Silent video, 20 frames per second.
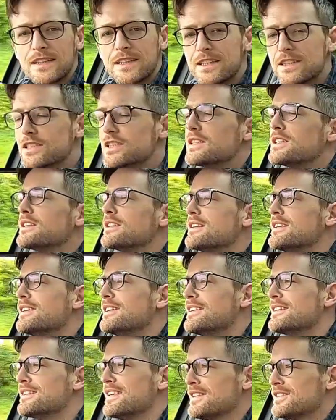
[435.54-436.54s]
edition.
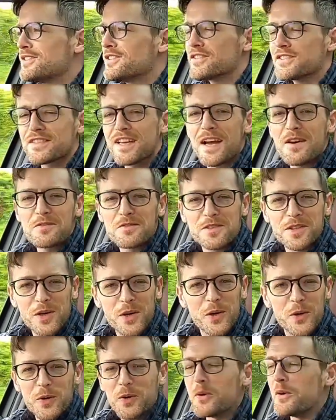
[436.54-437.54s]
That just sounds
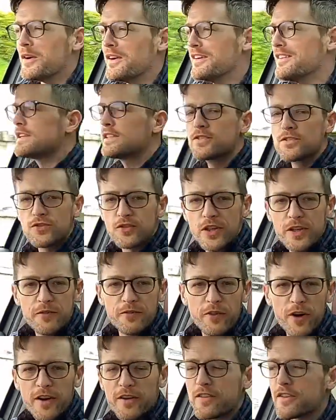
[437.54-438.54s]
cool. It's like Street
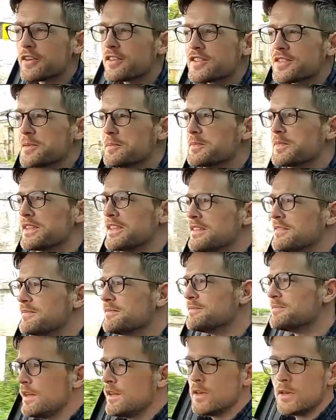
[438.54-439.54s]
Fighter or something.
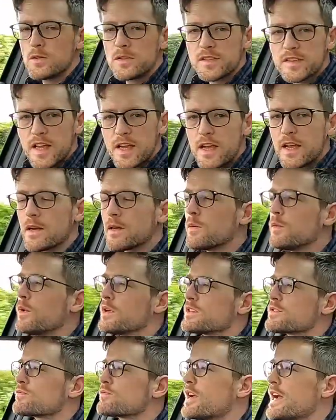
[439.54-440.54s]
You know the saying,
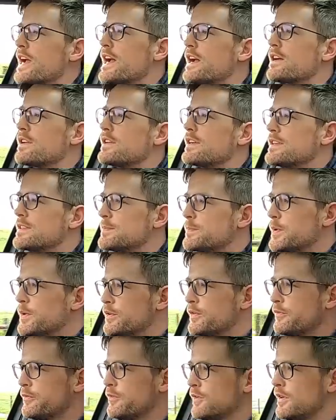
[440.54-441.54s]
what's rare is
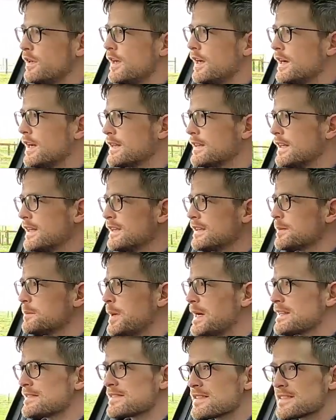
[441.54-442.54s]
beautiful, and I think the
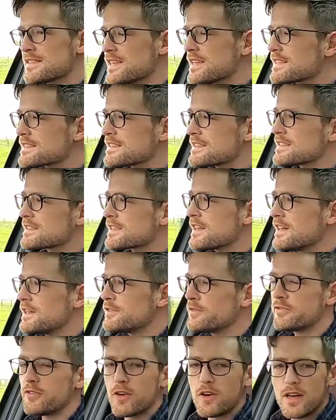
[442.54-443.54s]
Mazda 6 is kind
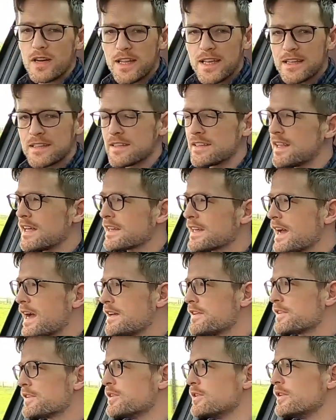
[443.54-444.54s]
of falling into that
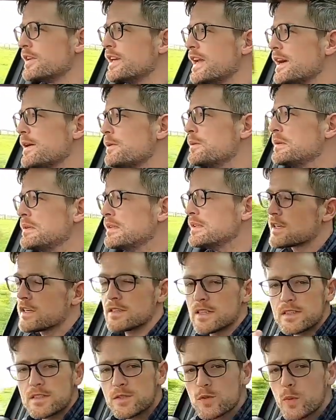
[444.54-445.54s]
category now. It's
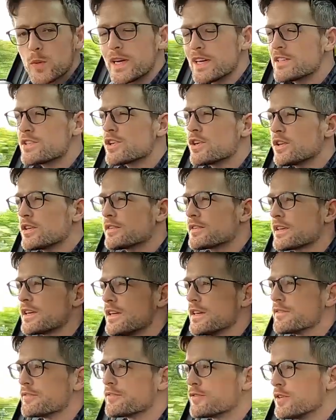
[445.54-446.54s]
got that square-jawed
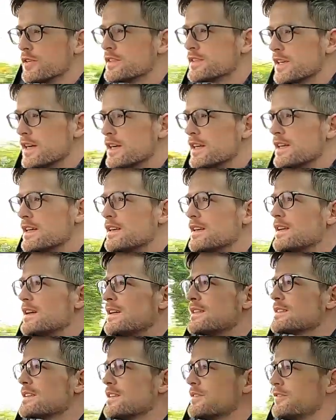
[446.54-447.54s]
kind of front on it,
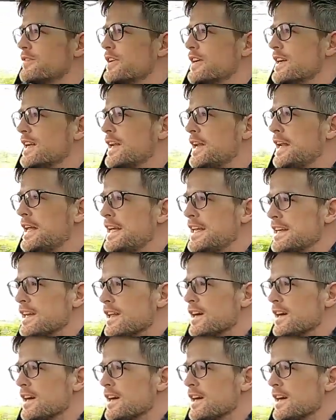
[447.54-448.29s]
it's got very clean